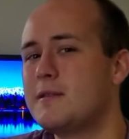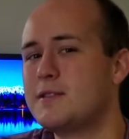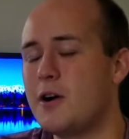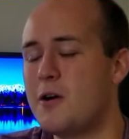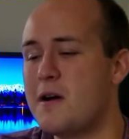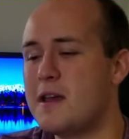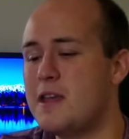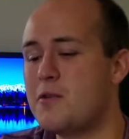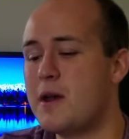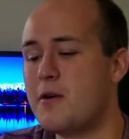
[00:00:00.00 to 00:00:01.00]
So
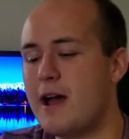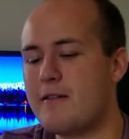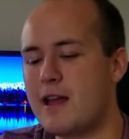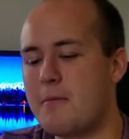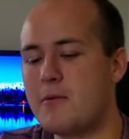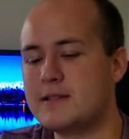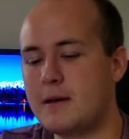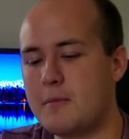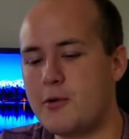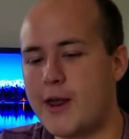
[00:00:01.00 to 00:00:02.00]
either way though, I have a couple ones
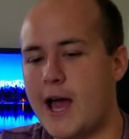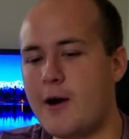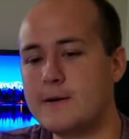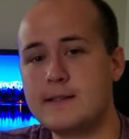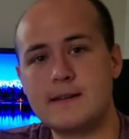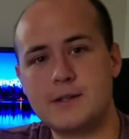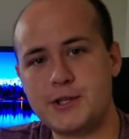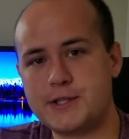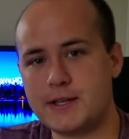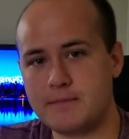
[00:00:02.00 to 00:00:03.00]
I'm gonna put out
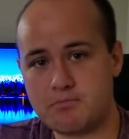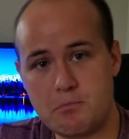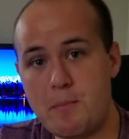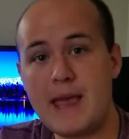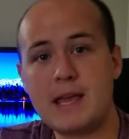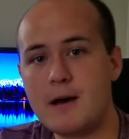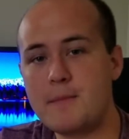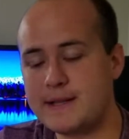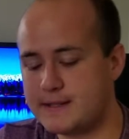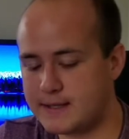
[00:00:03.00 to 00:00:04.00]
just to make
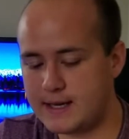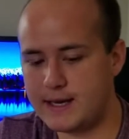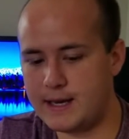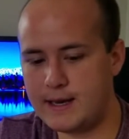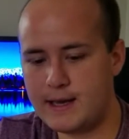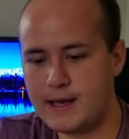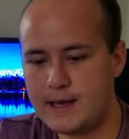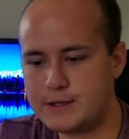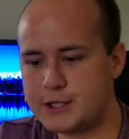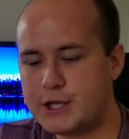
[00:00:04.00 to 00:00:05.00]
them and see
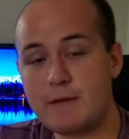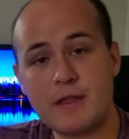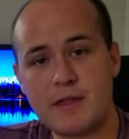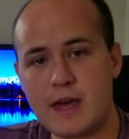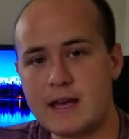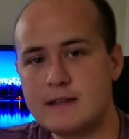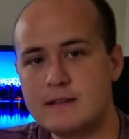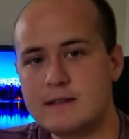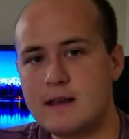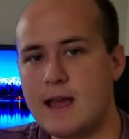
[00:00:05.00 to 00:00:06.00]
just different
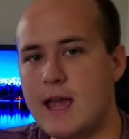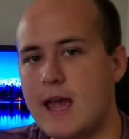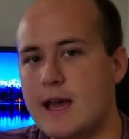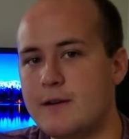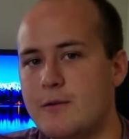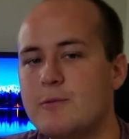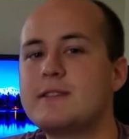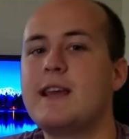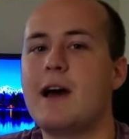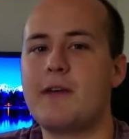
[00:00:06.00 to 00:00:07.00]
things, and we'll
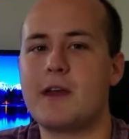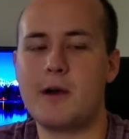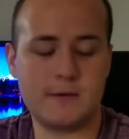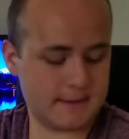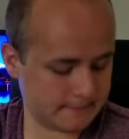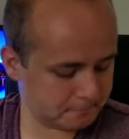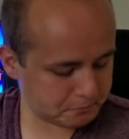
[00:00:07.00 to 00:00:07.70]
see how that goes.